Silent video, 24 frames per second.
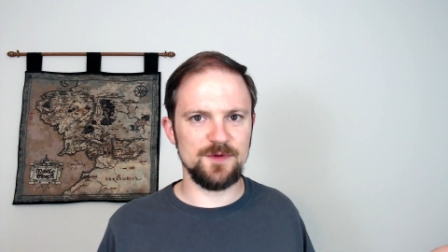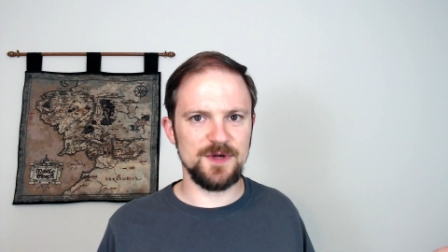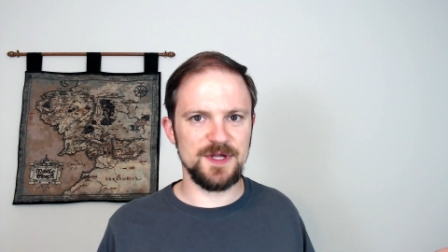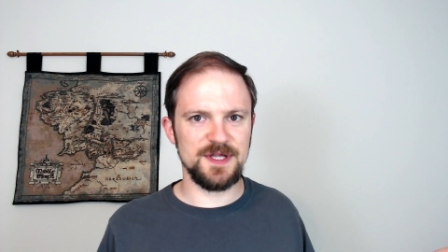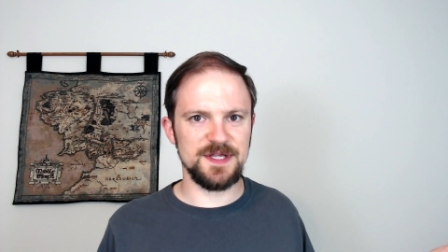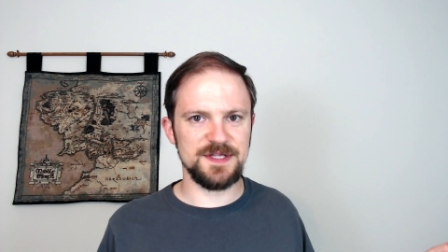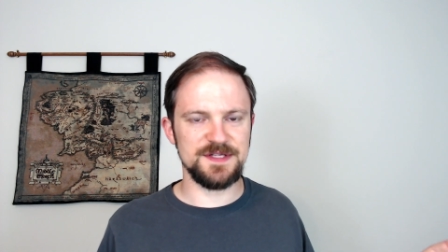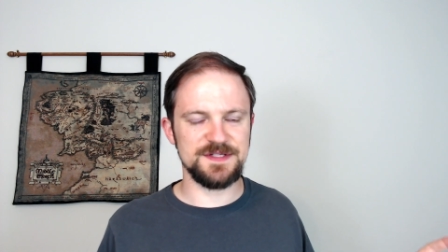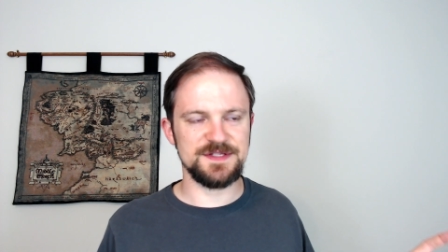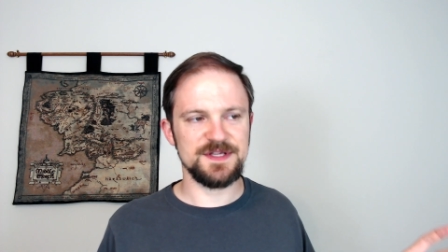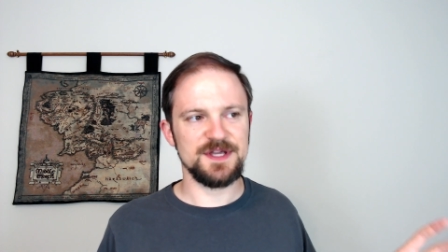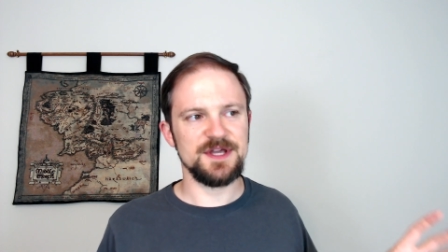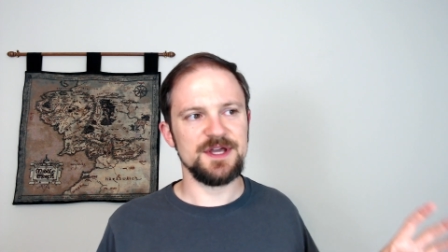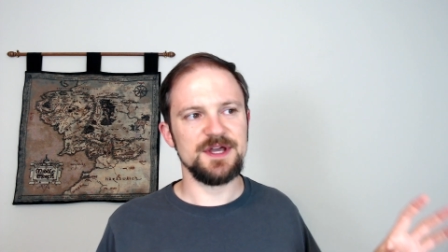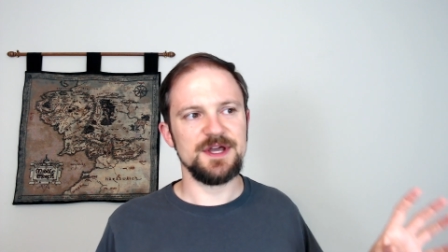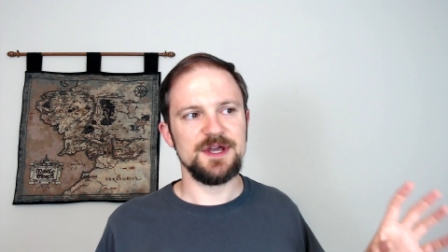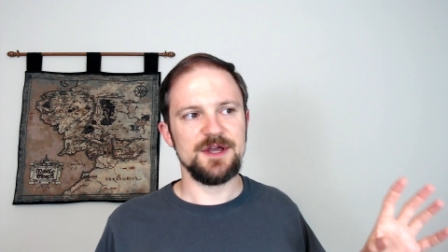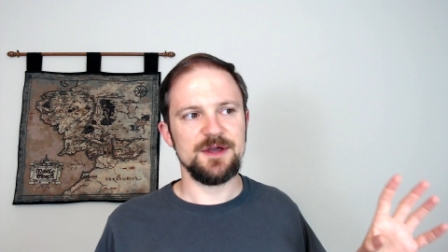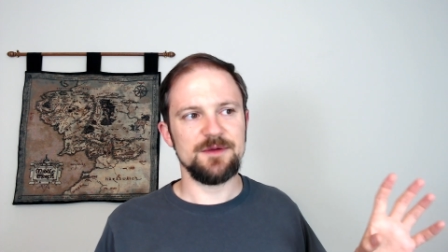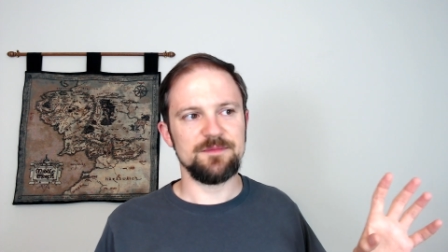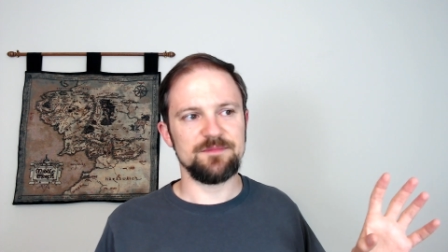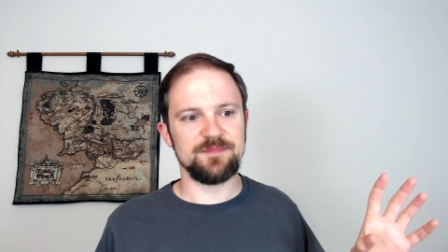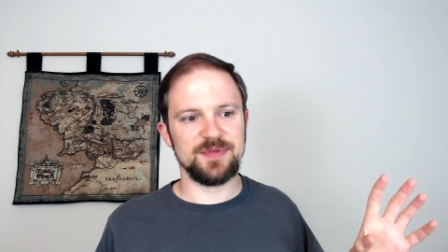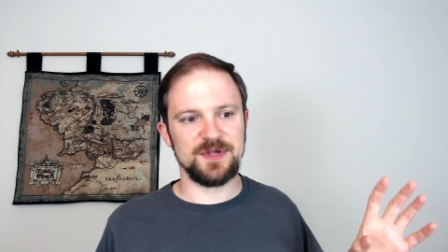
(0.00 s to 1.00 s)
ways
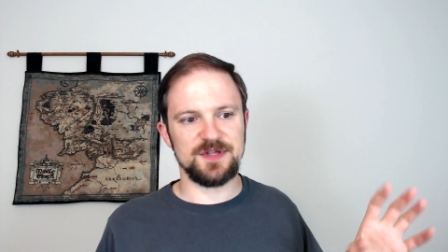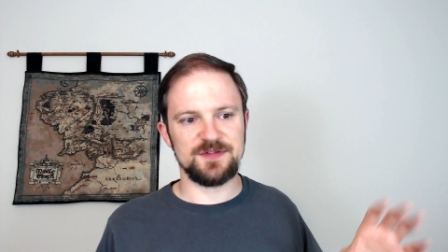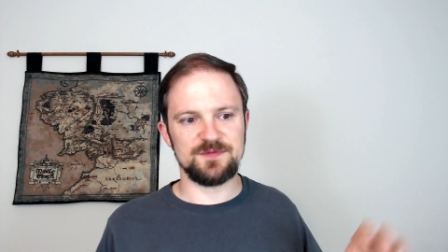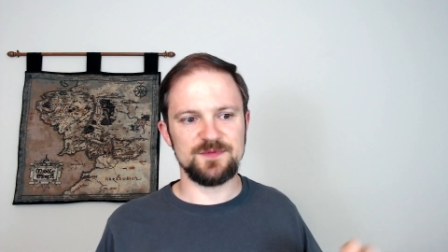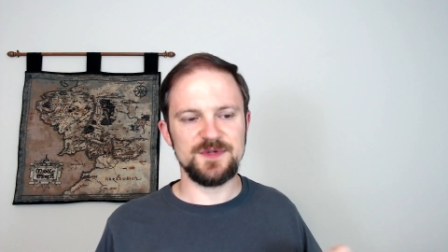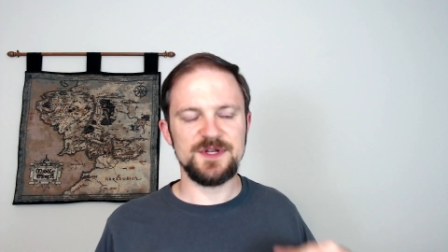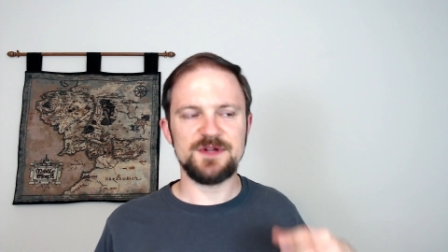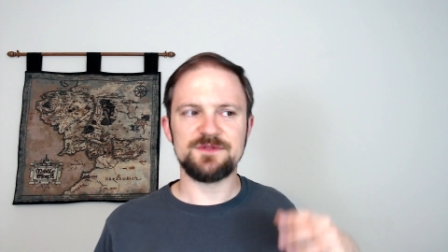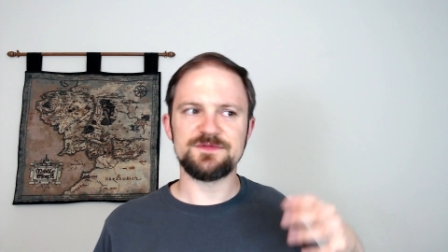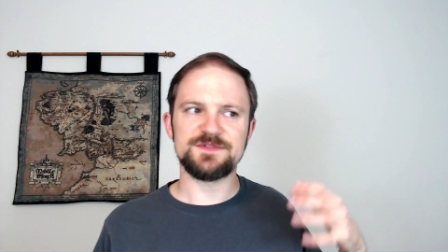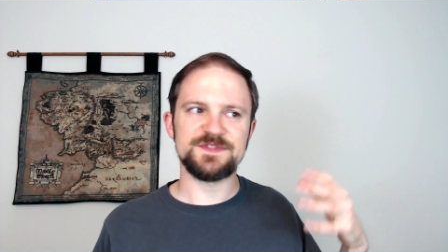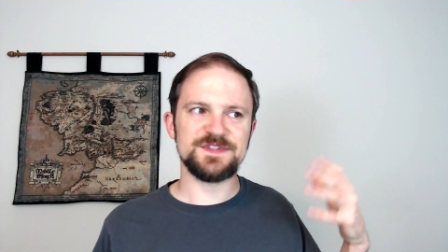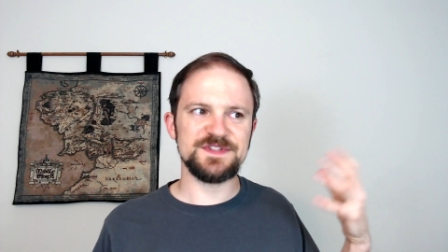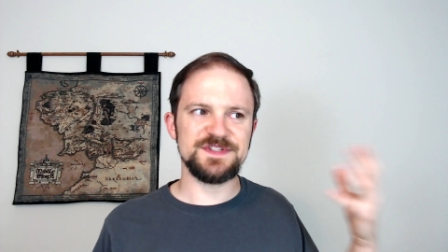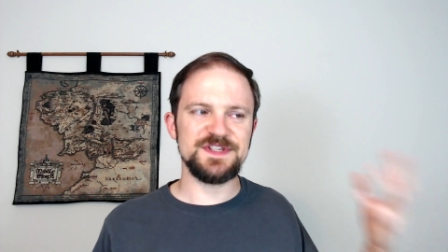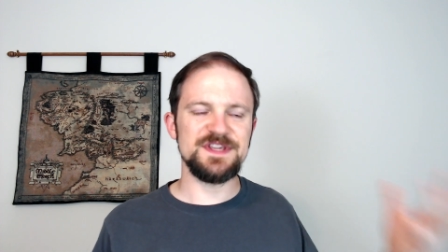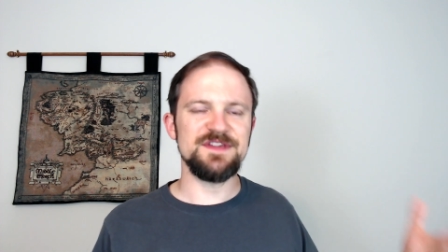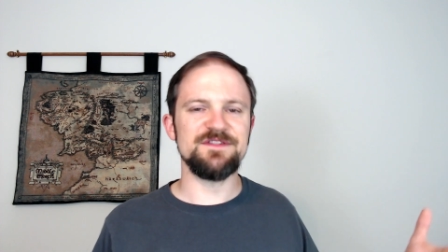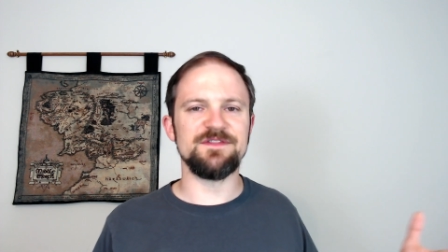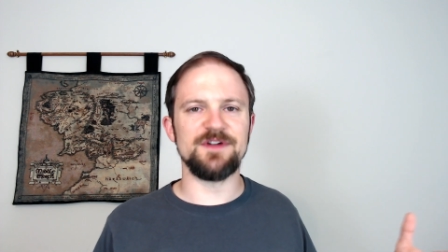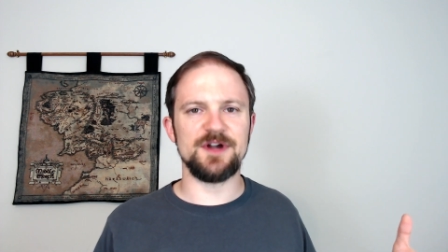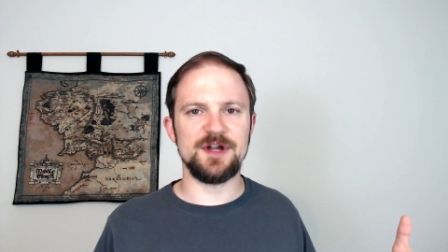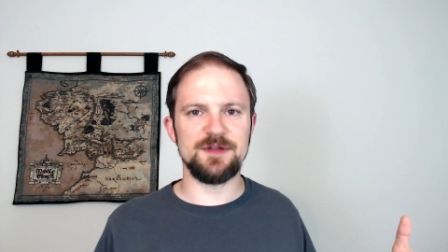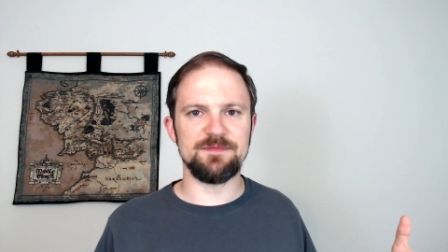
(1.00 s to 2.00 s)
because we don't
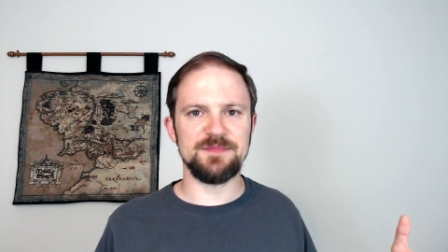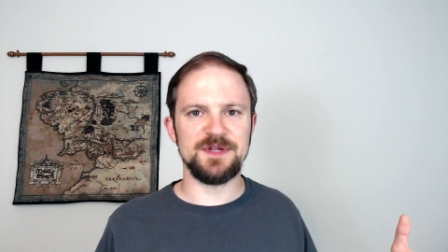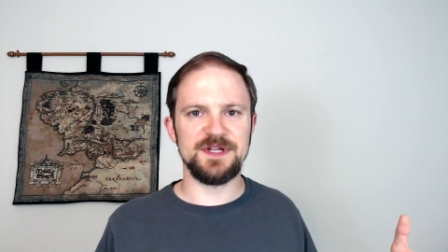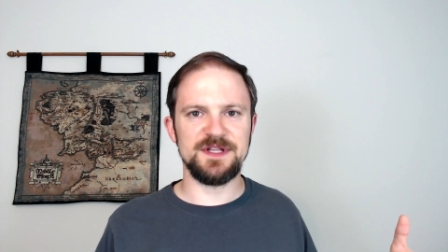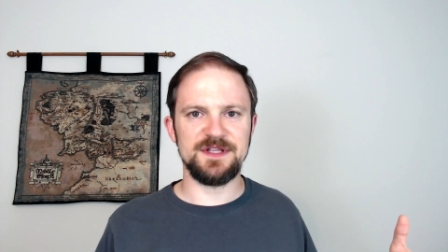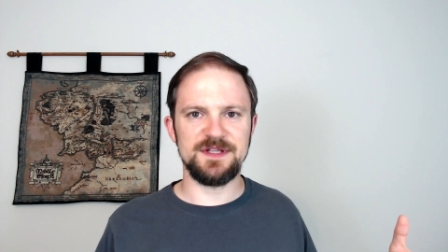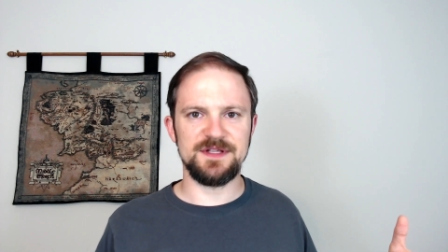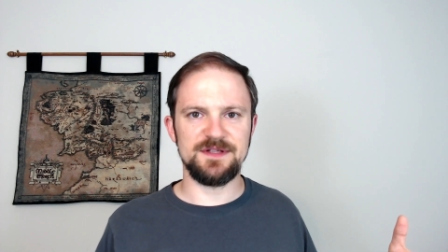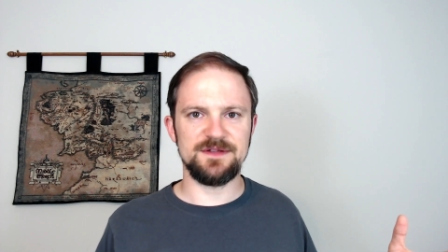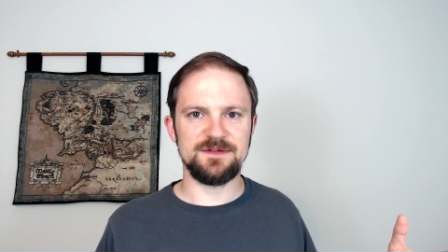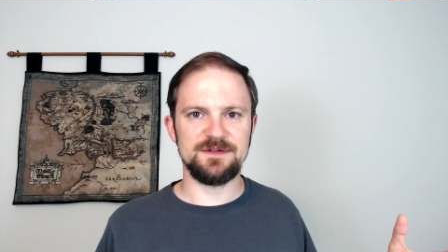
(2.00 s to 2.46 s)
see very many